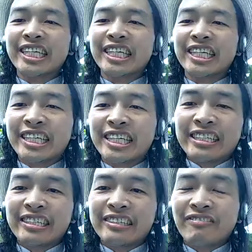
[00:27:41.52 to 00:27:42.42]
So
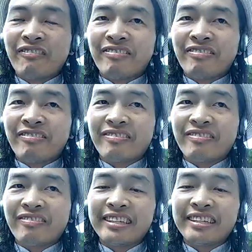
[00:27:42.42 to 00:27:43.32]
I think
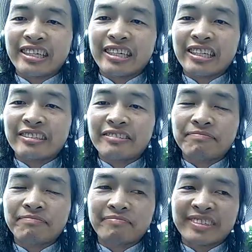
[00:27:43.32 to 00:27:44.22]
the
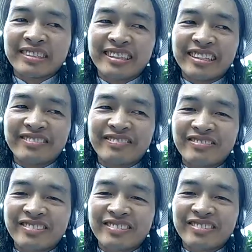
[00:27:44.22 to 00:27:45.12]

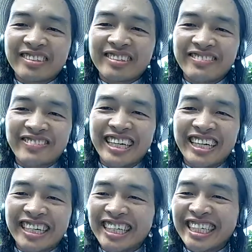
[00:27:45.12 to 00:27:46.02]
Seamless Bay
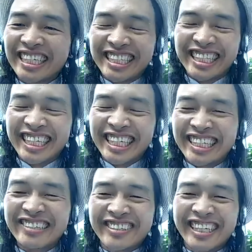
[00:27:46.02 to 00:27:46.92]
Area is the
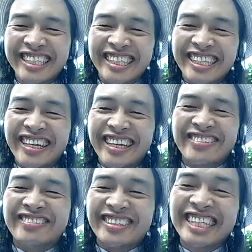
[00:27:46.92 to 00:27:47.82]
overarching
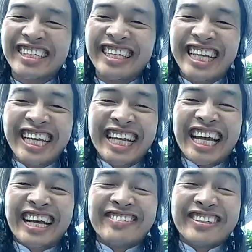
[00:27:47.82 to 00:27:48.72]
framework.
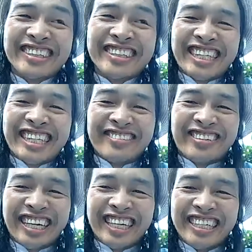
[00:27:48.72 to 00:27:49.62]
But just as
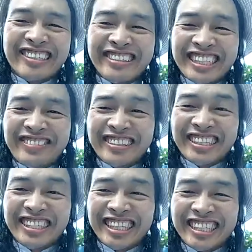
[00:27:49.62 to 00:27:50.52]
my own
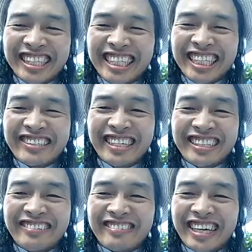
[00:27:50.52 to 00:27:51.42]
experience as a
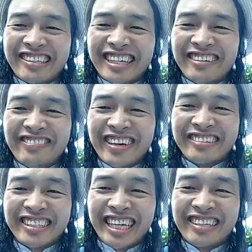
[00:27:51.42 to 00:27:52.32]
transit rider, I
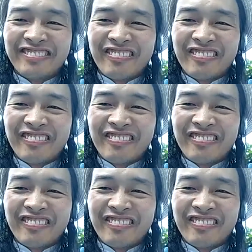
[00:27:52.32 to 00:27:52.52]
found that